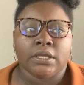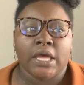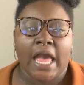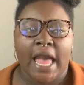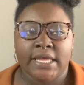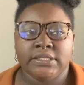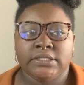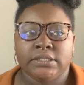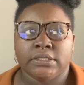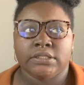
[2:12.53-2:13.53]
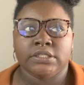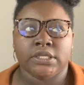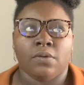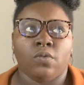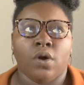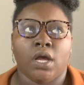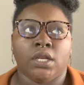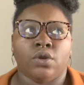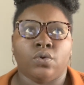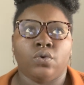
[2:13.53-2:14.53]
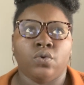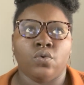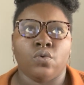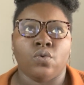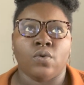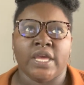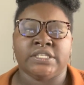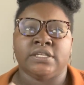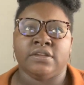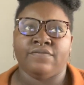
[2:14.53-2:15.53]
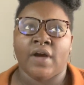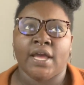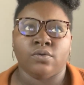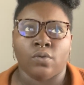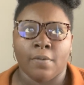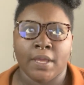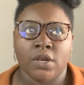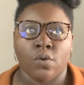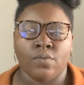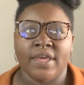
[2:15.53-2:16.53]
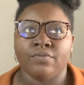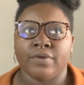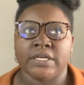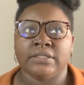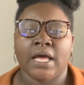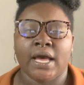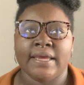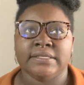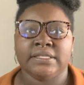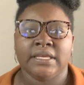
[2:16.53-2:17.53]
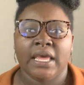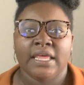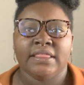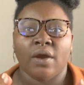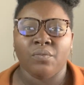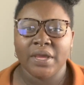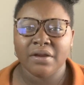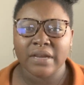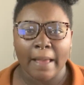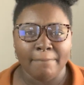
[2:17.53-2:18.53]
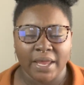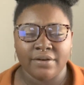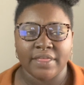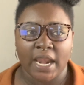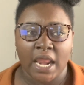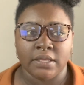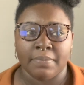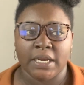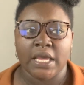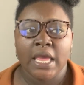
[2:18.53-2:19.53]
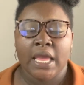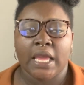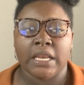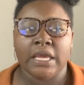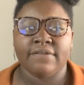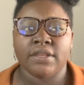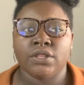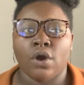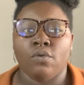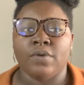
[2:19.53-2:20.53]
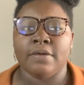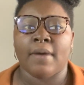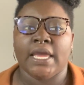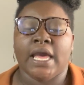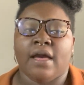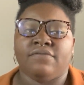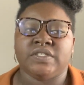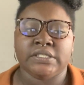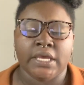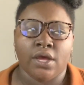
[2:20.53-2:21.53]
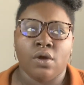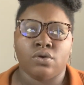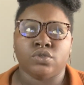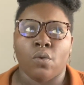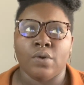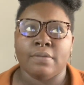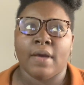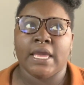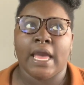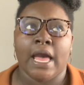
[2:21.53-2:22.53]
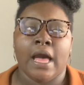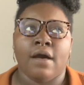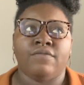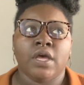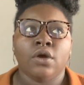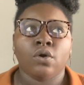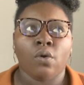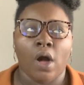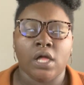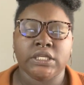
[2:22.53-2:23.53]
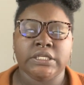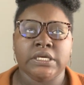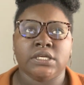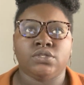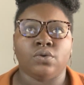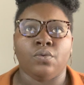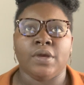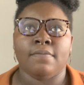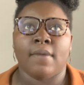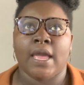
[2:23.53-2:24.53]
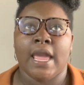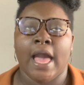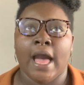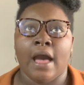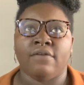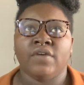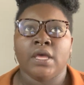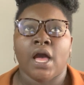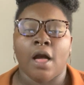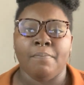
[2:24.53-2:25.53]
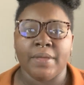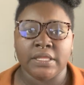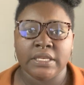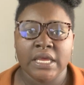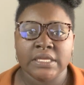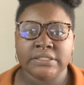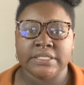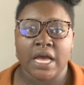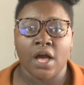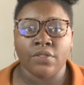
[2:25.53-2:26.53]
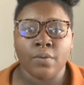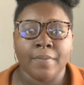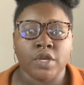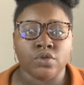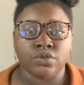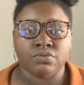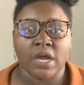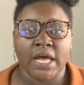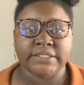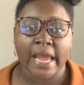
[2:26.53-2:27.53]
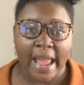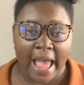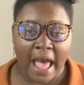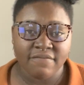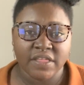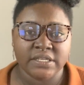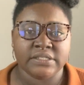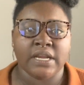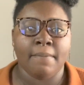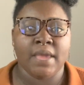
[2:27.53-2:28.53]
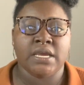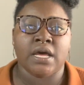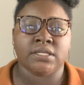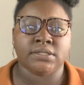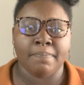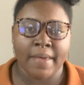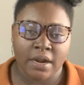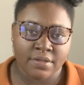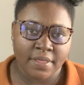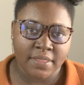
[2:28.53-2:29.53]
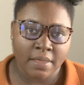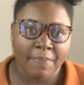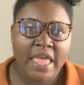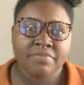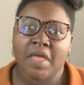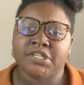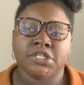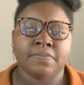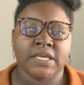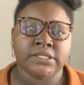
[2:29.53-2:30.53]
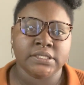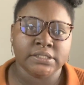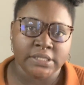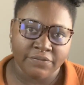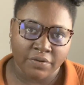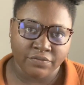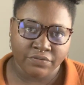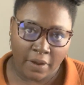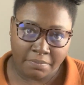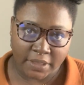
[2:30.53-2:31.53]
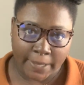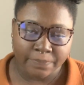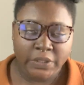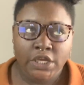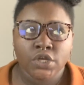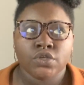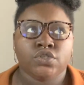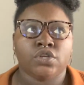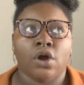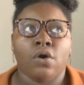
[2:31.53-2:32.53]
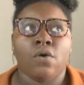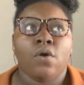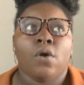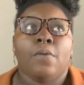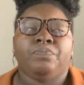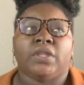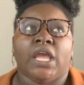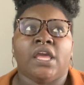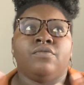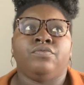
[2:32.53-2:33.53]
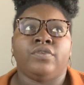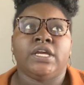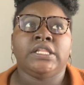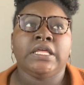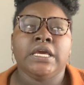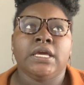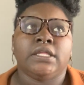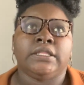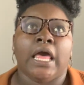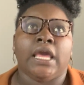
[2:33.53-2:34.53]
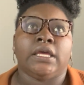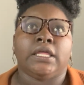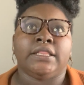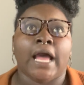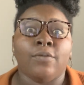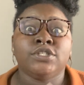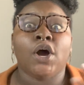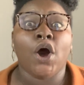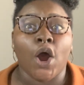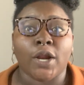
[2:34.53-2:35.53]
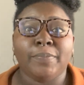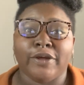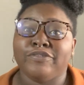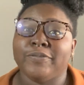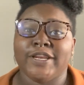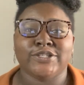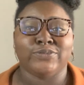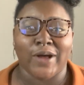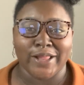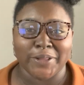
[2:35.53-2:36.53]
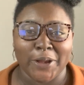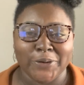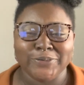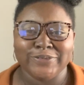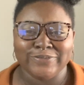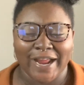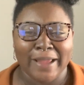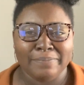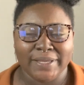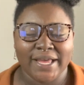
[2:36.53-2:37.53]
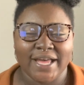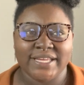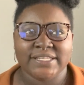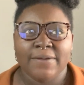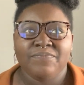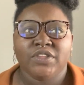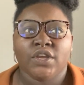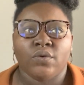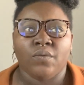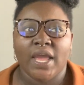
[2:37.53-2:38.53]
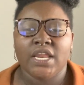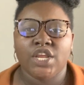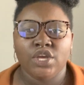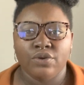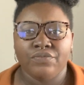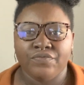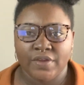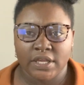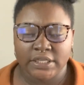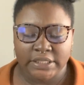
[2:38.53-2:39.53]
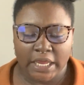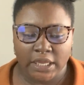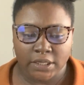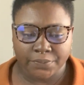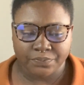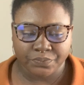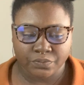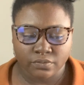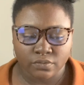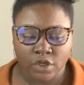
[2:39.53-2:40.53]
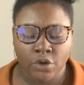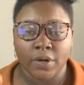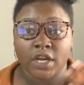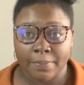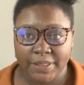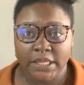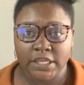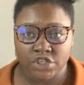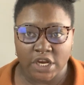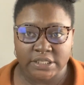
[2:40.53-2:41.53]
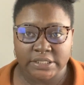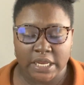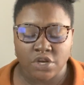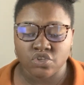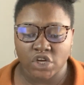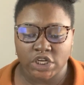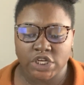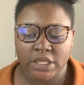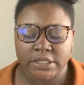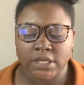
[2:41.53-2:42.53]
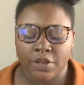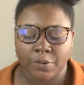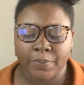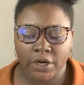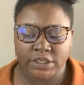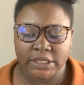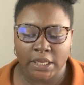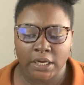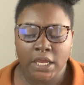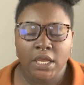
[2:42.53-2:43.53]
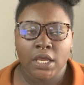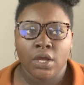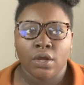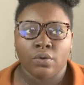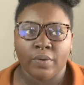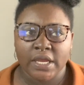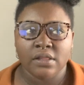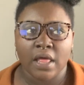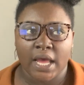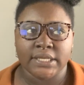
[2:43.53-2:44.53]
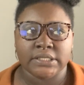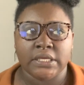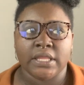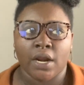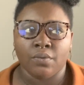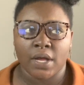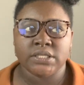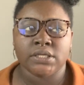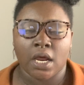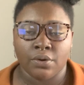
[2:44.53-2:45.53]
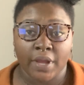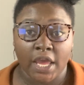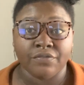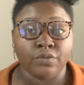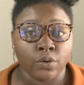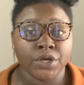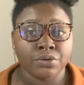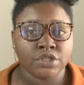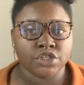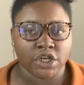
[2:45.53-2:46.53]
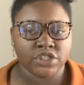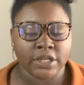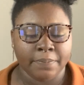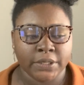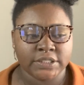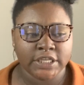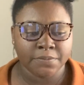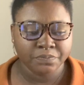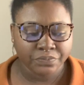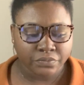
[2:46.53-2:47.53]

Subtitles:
as someone who is a divine woman, we realize that we are not better than anybody. And even though we might have skills, we might have qualities, we may have abilities that other women do not have, that does not make us better than them. That just makes us different from them. So it really, that was a hard pill for me to swallow, right? Because when you feel like you are completely just in judging this other person, realizing that it was not okay for you to judge that person,